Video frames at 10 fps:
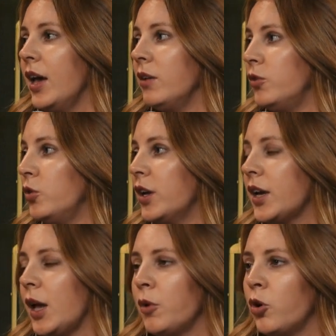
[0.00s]
If you get
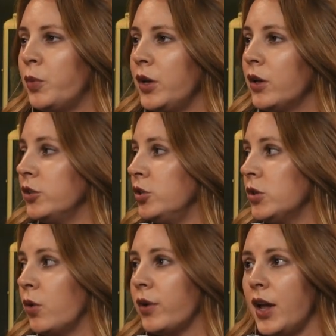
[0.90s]
a chemical peel and you
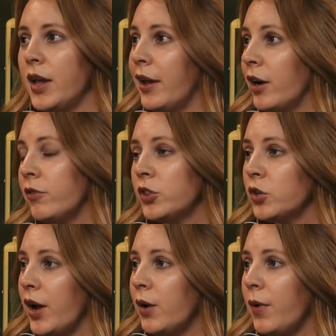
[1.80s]
don't take care of it
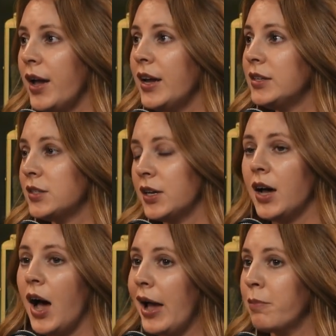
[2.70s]
the right way, it's going
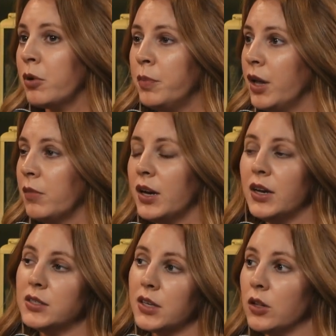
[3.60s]
to hyperpigment
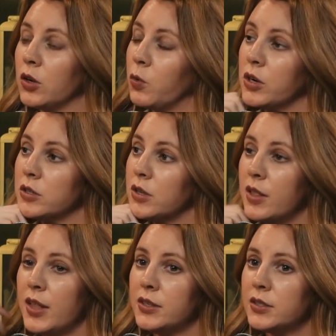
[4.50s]
and it's going to look worse,
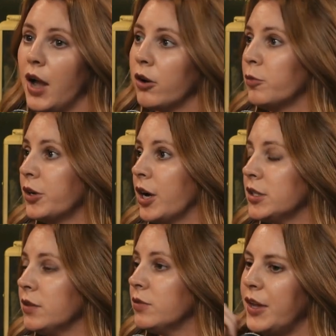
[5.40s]
and that's
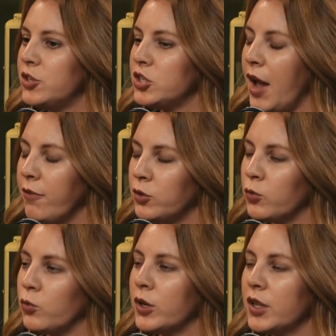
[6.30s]
counterproductive. They just have to
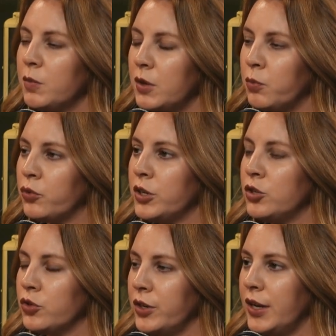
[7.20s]
really be
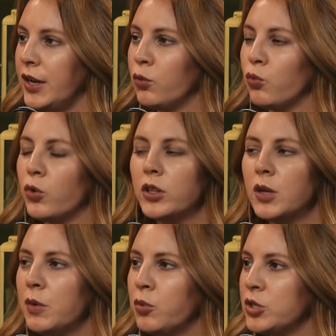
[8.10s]
pre-treating,
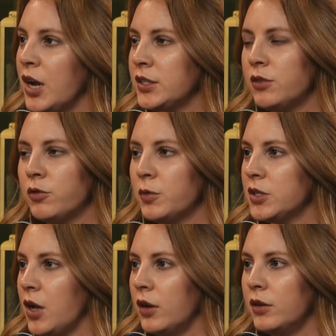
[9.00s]
really be protecting from
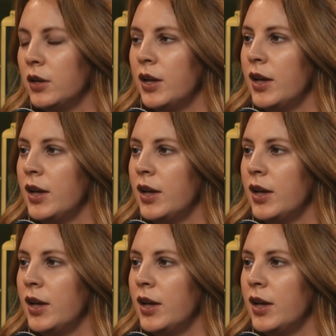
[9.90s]
the sun.